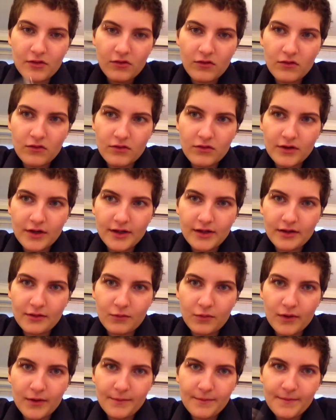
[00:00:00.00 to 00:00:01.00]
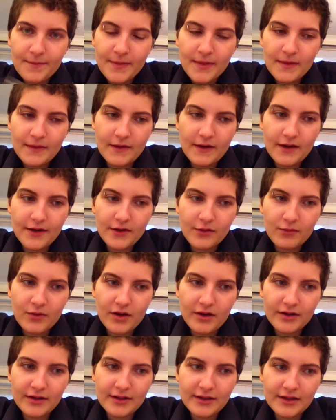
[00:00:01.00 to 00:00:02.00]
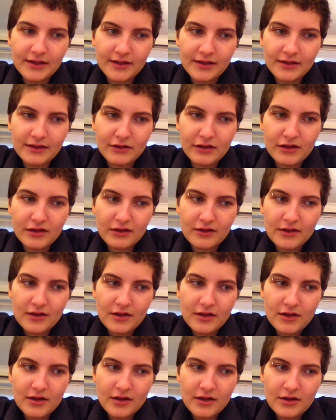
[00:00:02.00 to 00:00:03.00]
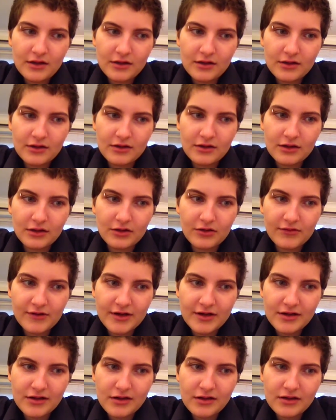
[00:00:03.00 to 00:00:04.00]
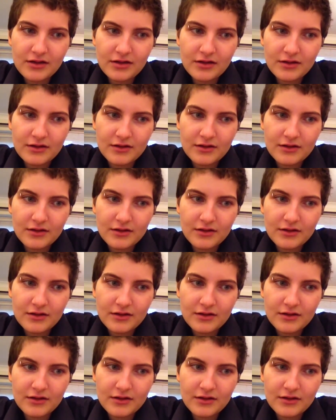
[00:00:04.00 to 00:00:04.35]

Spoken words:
Already did one. The other one is decreased